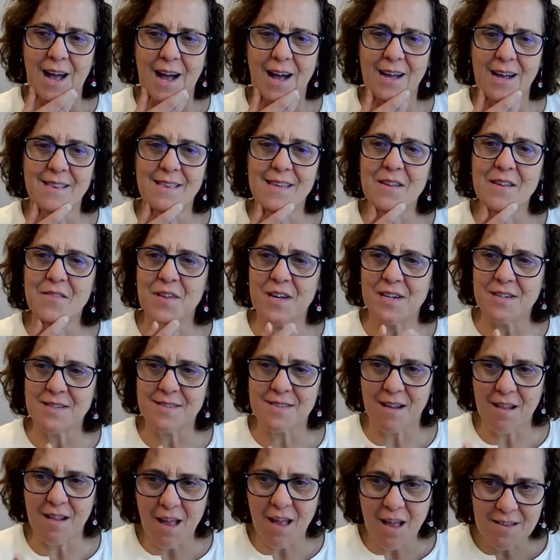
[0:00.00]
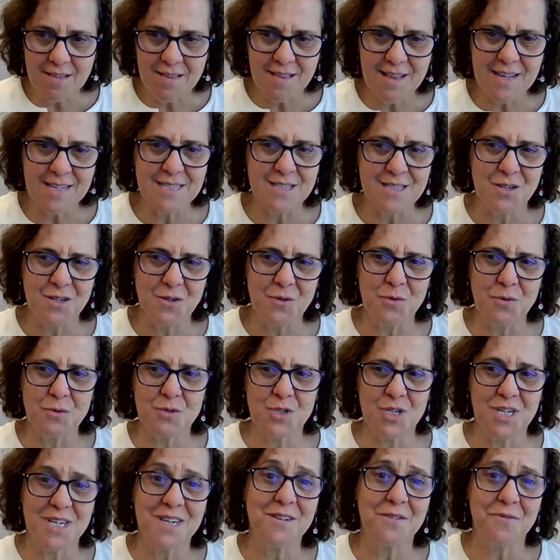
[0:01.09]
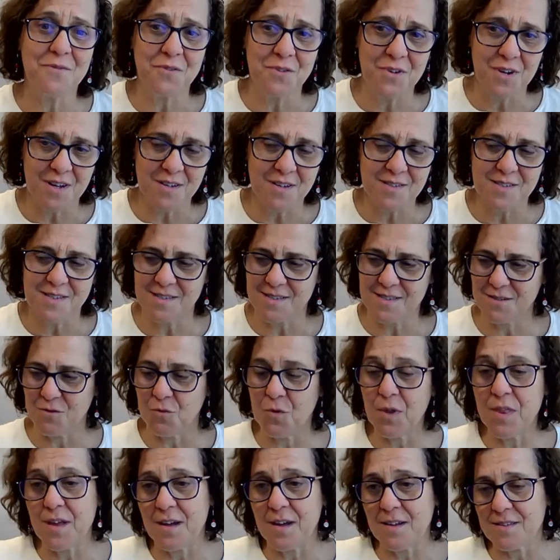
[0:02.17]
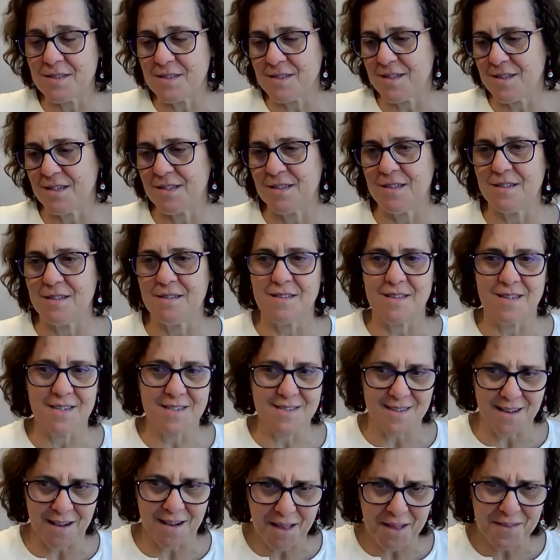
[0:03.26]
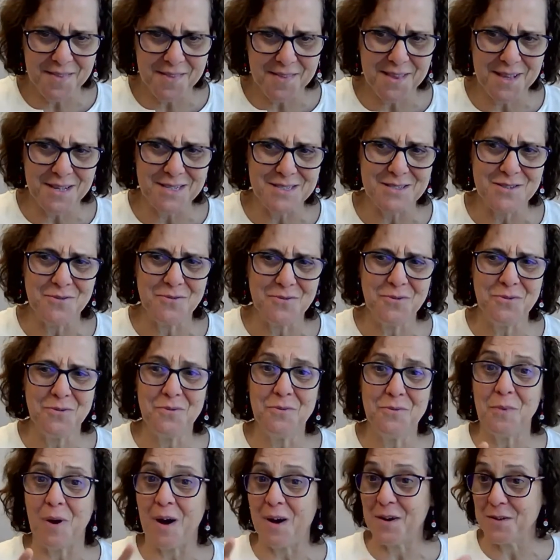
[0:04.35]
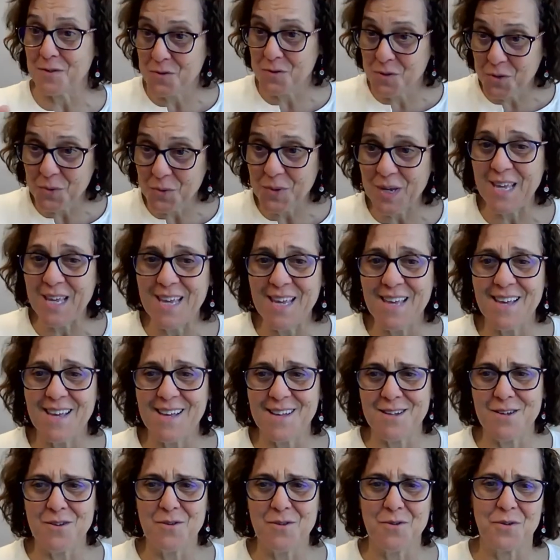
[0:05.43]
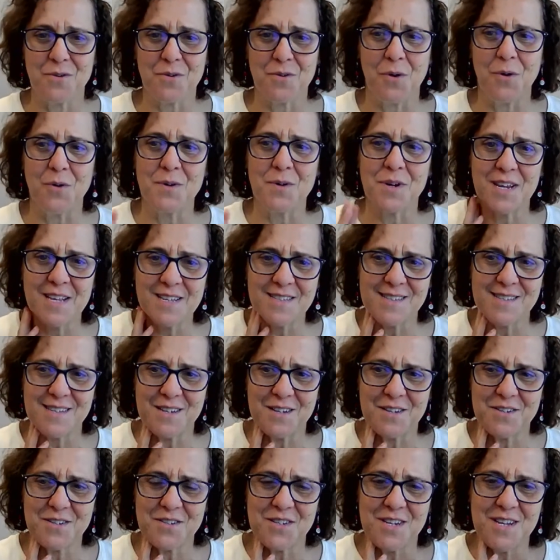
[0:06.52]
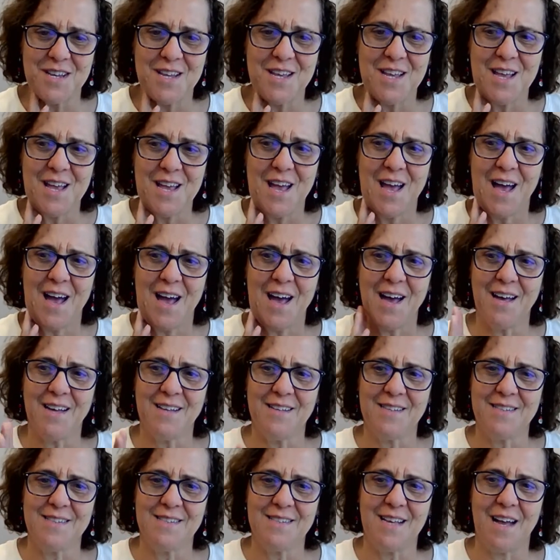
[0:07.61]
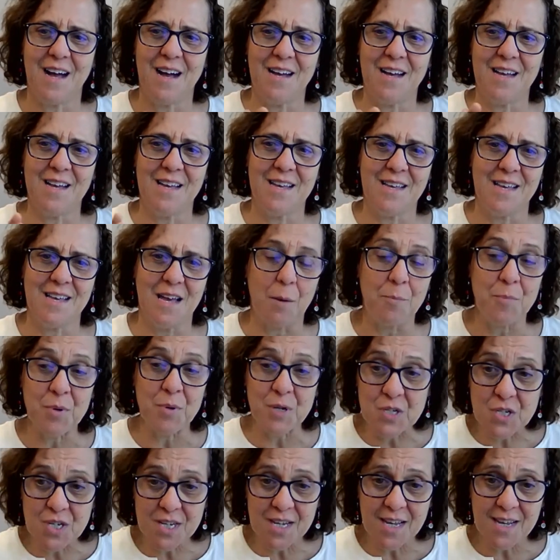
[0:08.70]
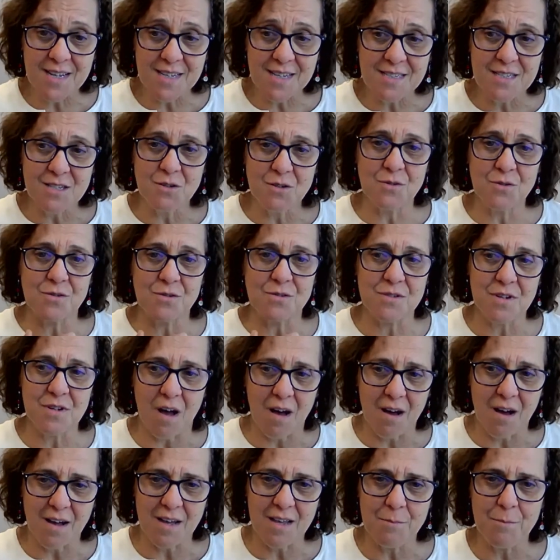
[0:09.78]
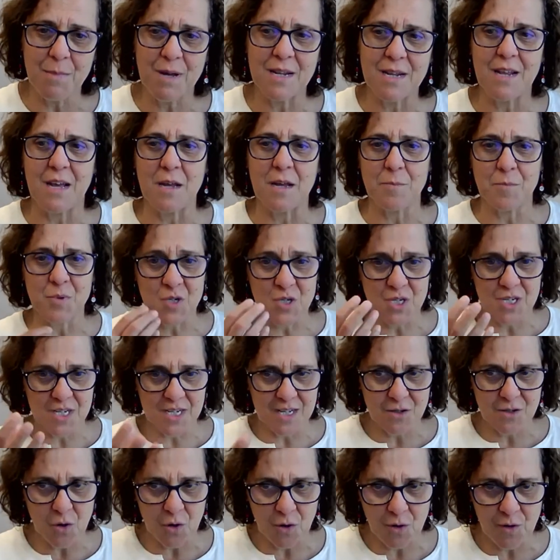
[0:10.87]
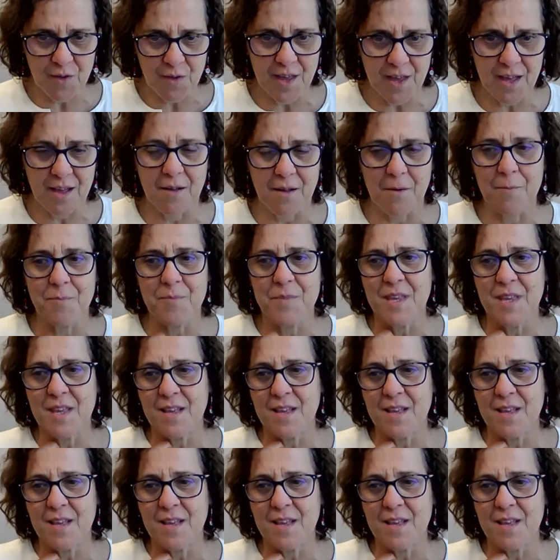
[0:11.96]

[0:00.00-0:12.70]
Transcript: I think there is a lot that you shared for us with us. That uh, there's a lot that you are doing in your own research, and I appreciate your time, and I appreciate all the